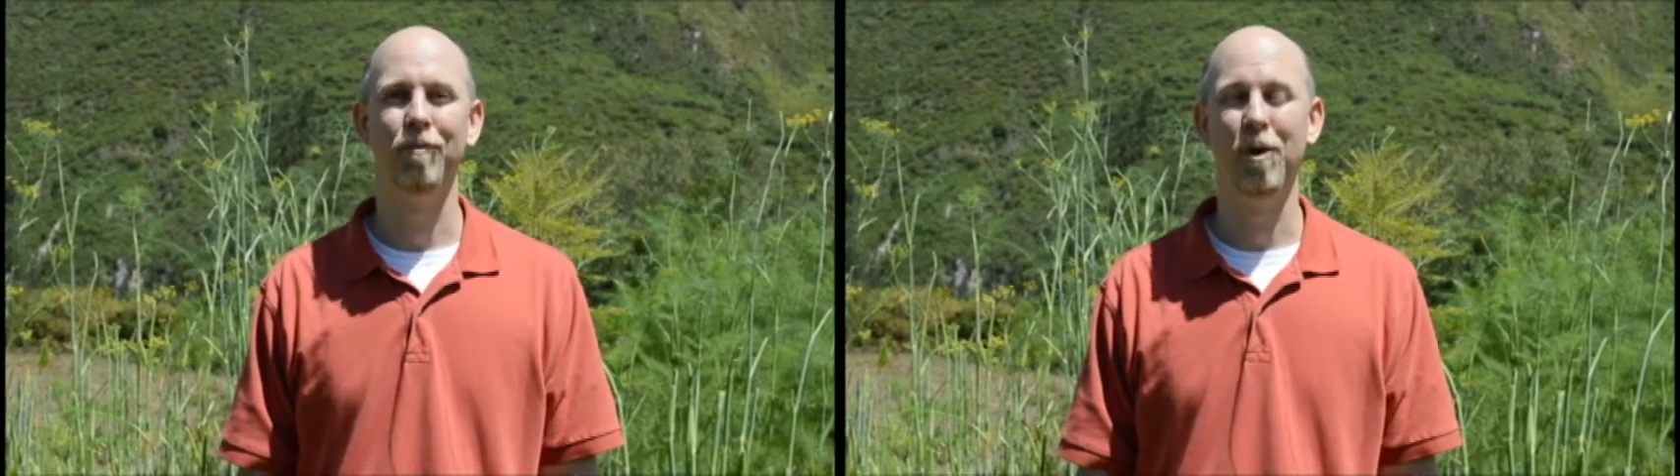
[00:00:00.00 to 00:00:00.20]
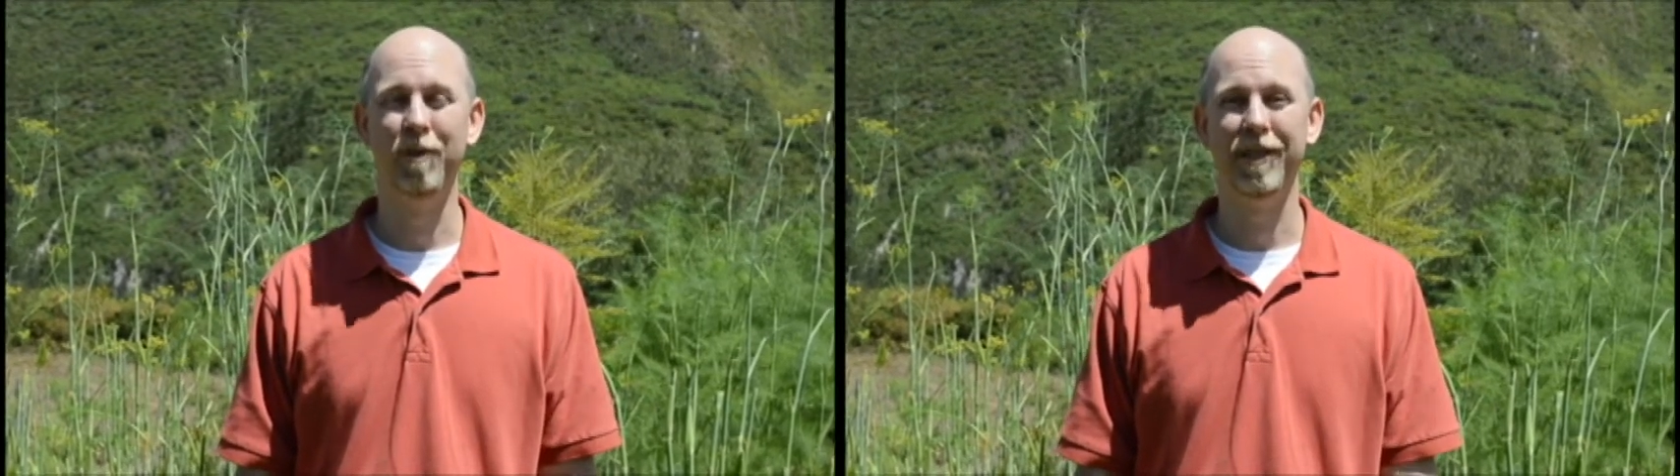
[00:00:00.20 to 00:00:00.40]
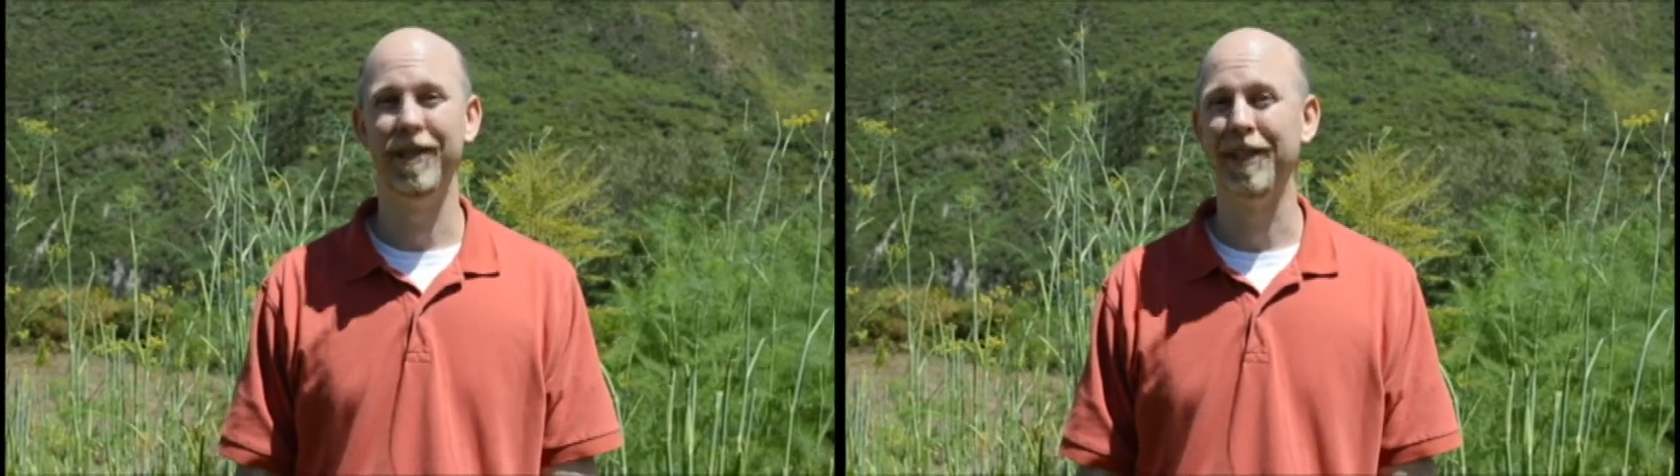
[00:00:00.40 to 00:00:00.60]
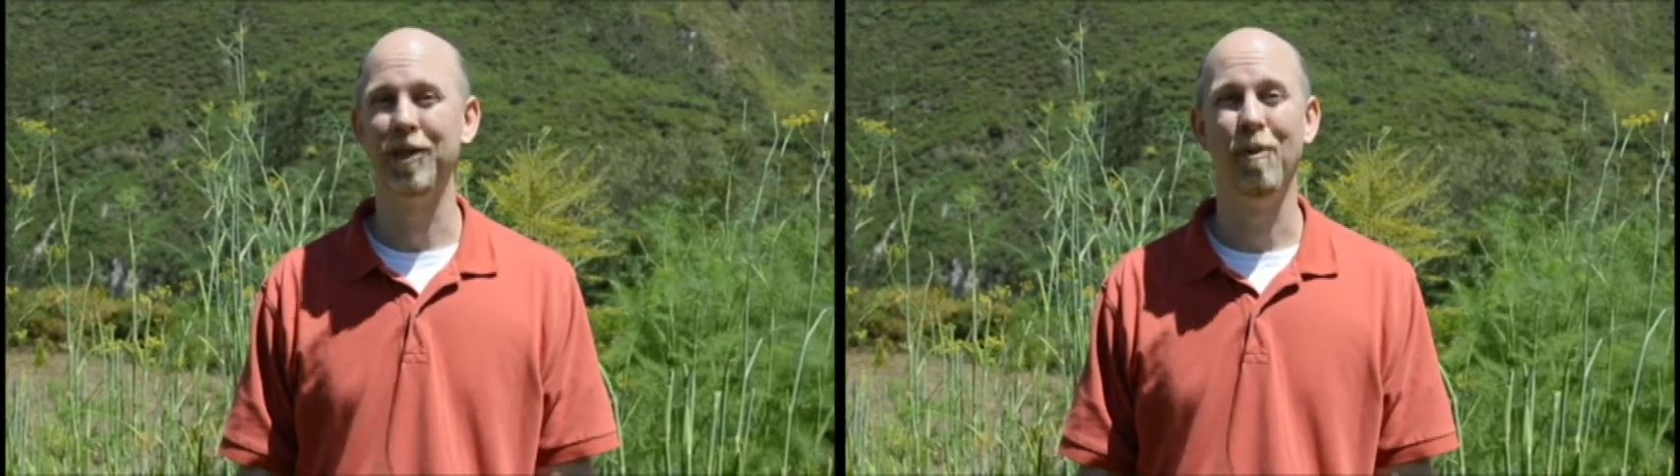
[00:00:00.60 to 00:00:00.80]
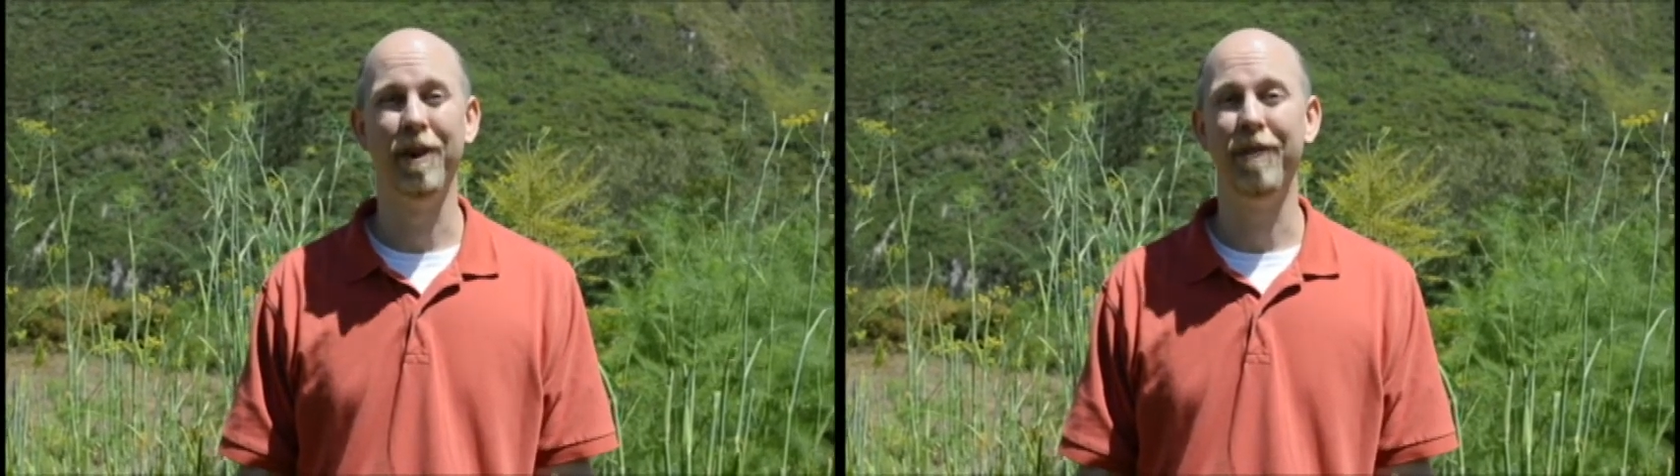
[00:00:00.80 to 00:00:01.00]
Romans
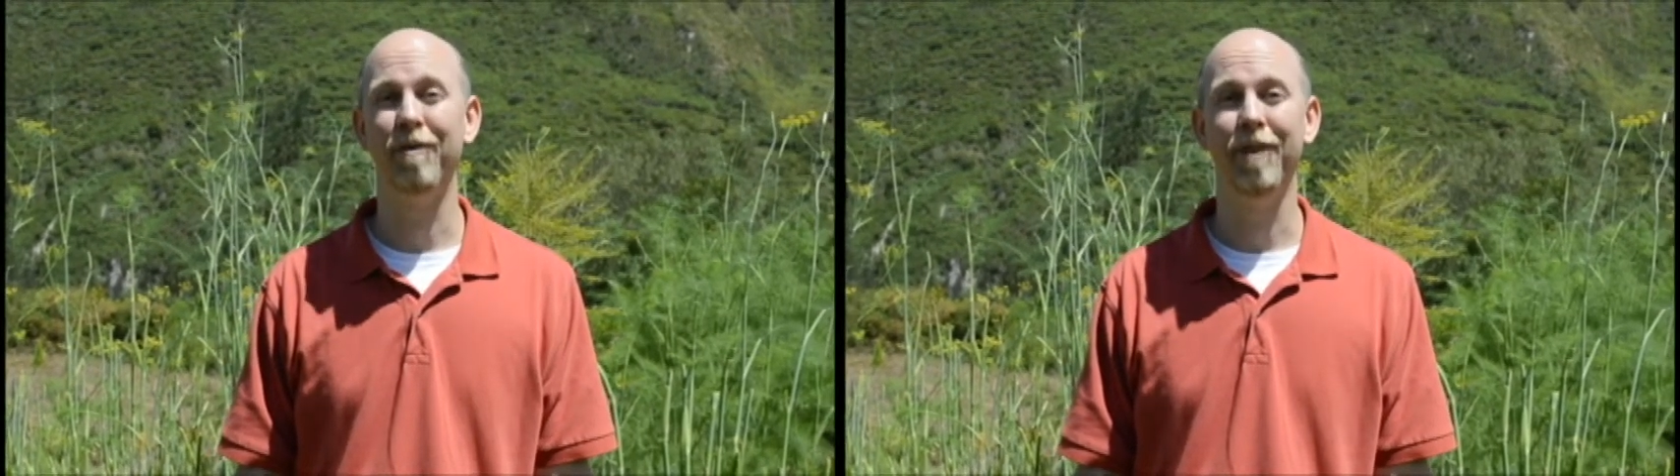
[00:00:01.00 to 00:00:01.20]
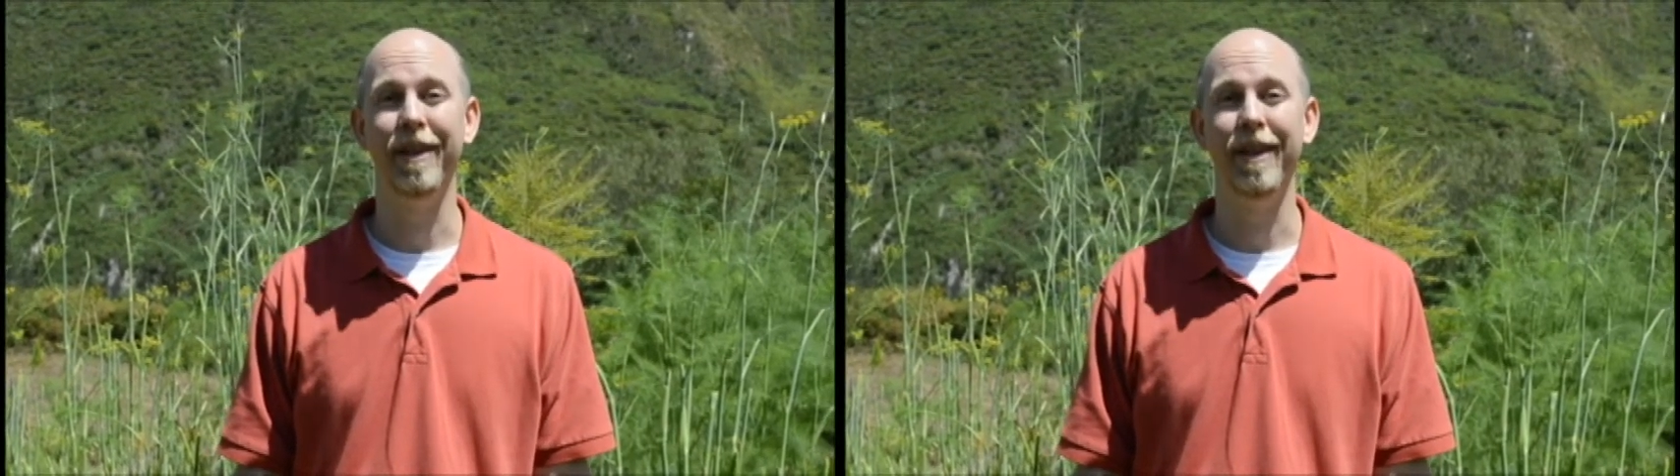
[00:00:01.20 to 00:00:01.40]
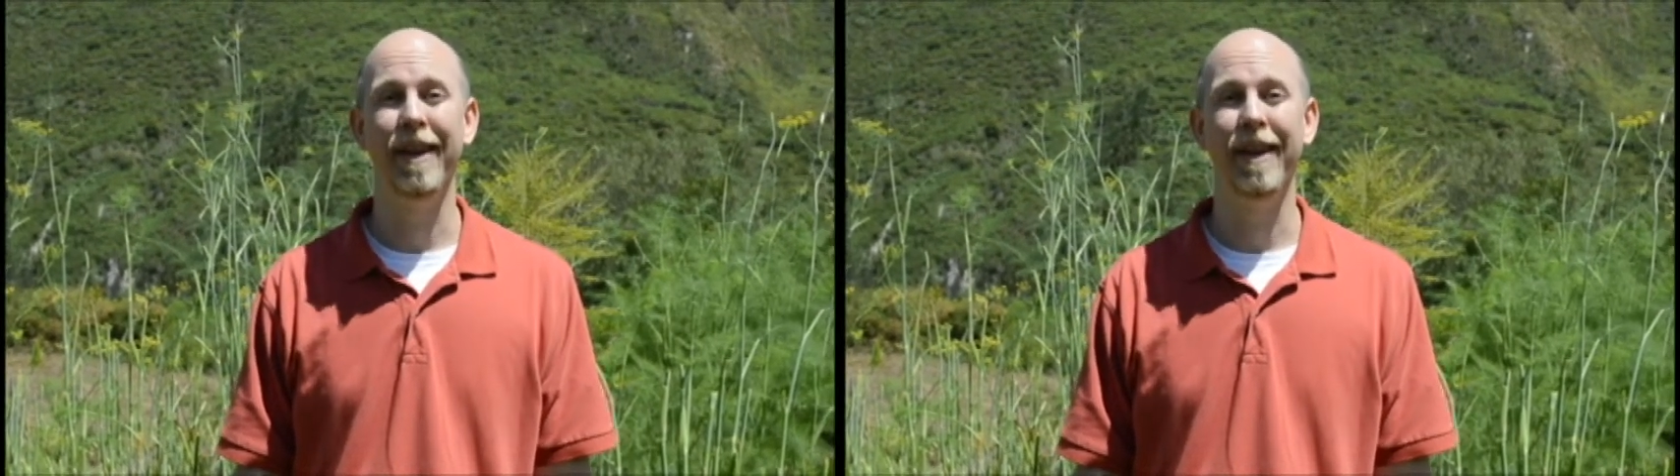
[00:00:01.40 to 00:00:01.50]
6:23